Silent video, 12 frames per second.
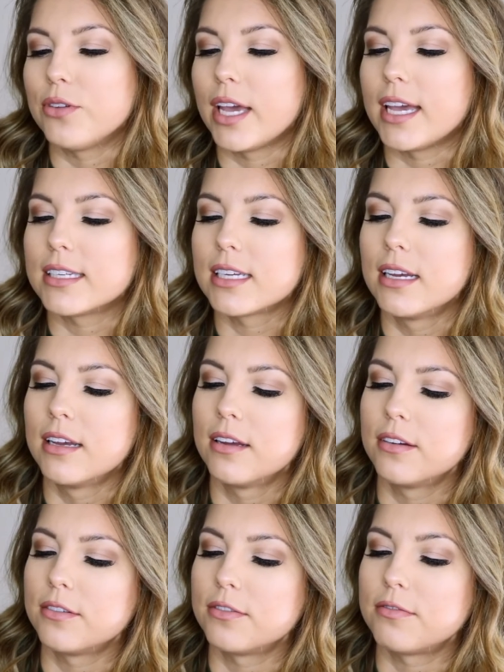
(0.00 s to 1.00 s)
get
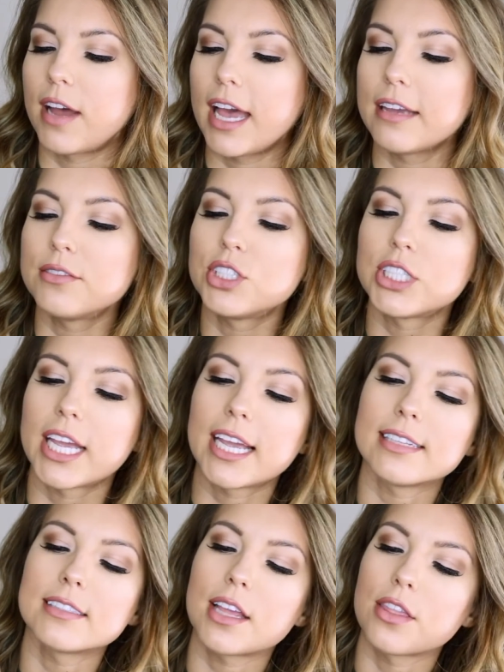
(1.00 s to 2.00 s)
five
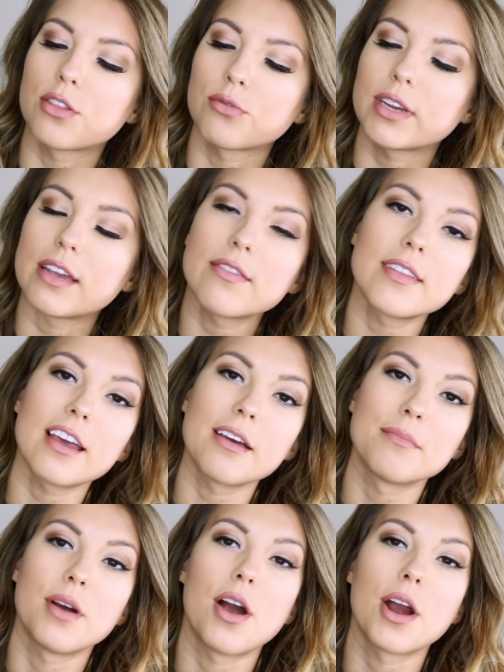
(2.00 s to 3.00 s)
shades, three of
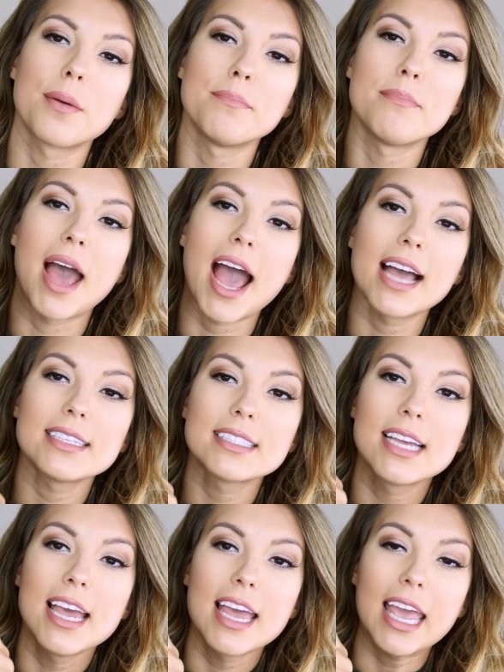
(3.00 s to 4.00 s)
them are matte,
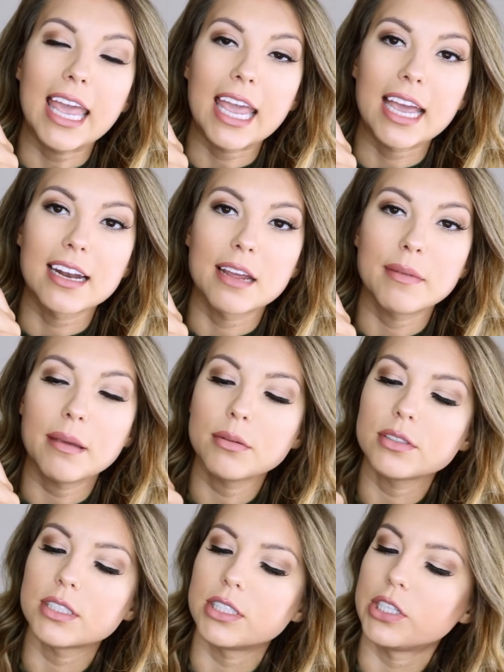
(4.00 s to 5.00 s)
and I'm
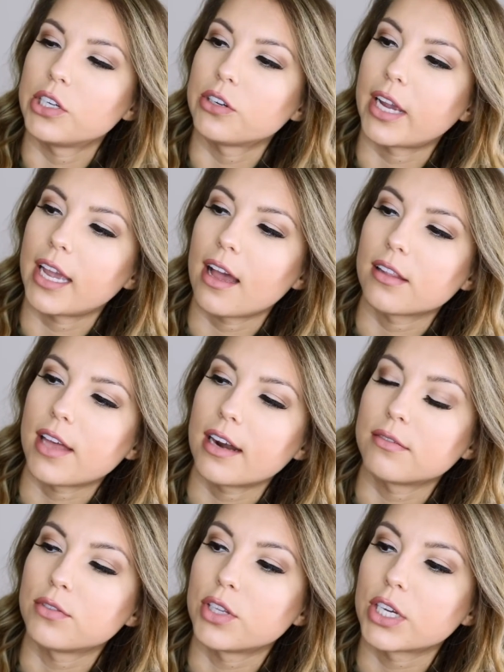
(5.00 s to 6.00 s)
able just to create a lot
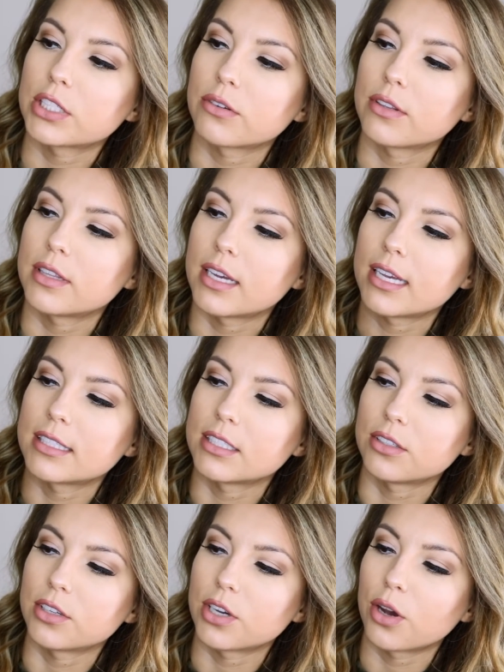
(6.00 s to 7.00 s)
of looks with this.
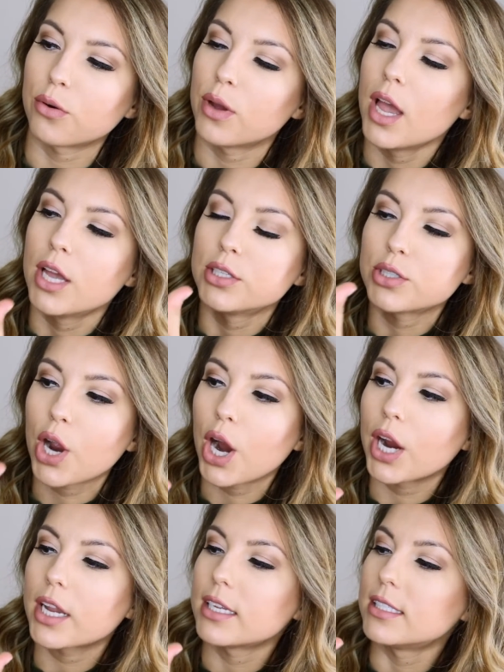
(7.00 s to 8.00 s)
You can go
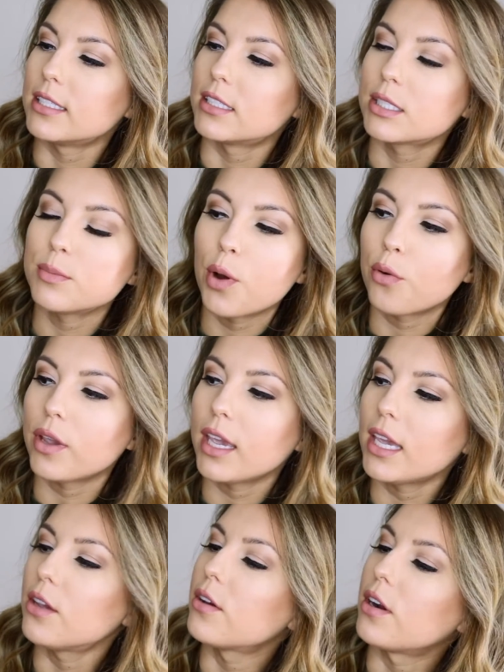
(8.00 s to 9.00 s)
dark and
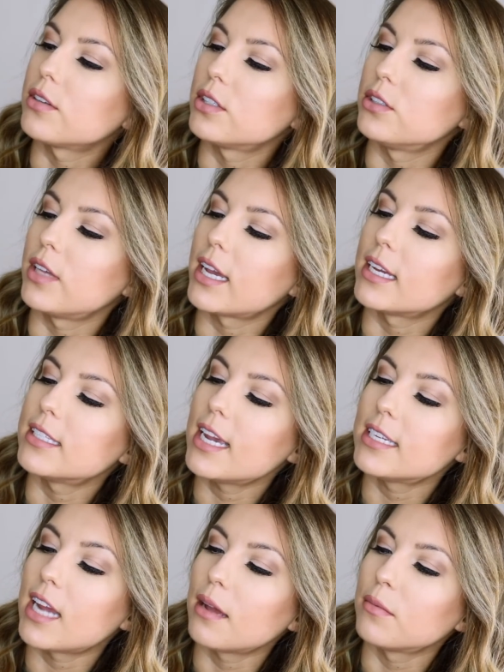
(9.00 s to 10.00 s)
smoky. You can also do like a
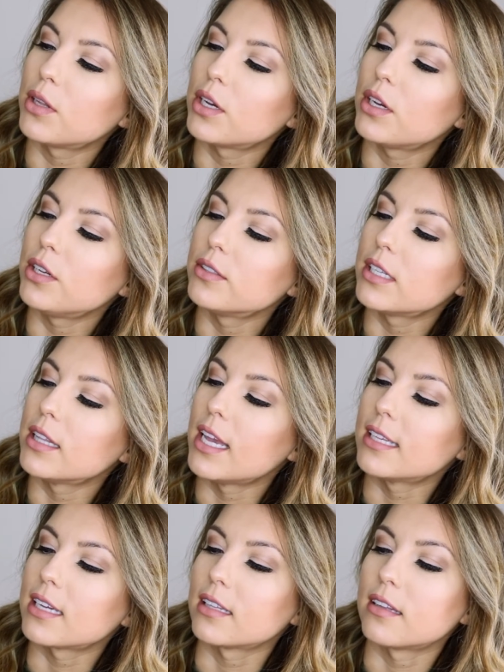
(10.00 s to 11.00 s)
daytime look using
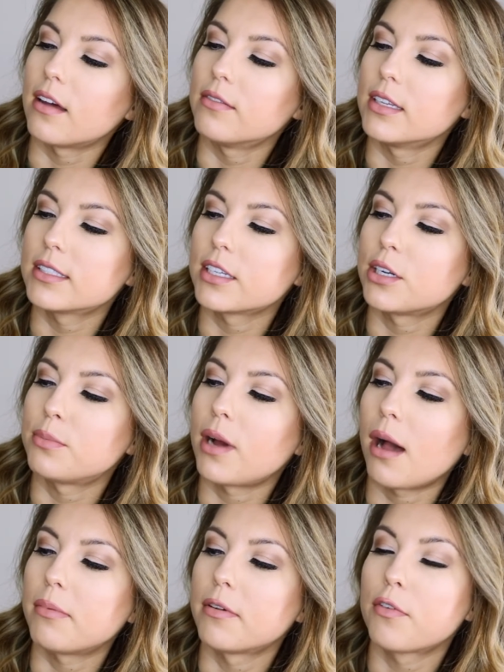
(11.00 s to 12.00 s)
these. I love this little
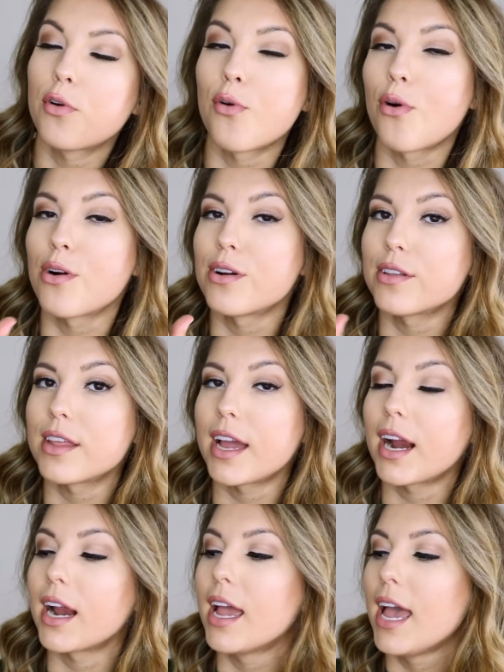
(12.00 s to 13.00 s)
pop of coral
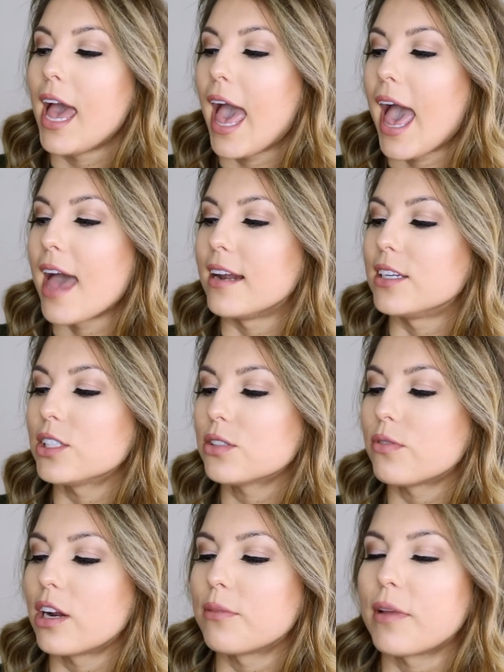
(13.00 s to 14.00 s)
there and it's
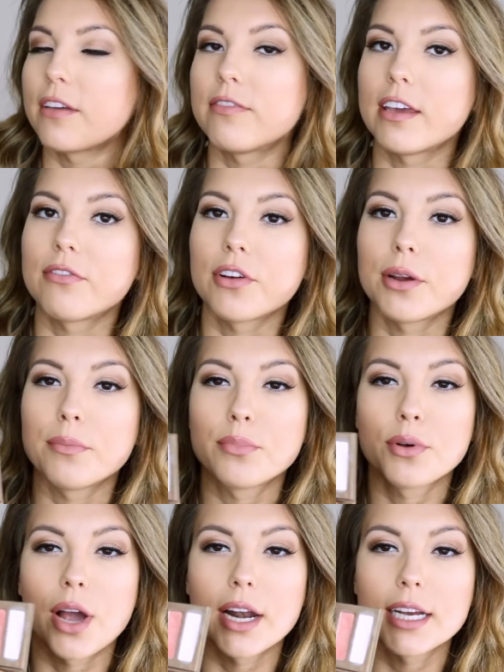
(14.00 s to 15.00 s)
just one of my favorite
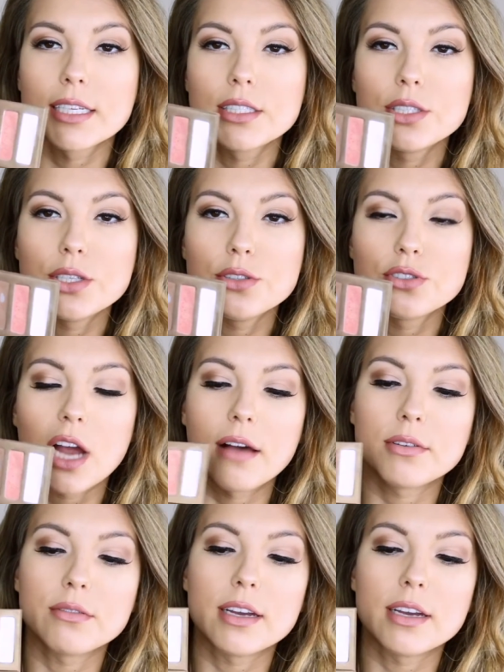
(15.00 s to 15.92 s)
products to travel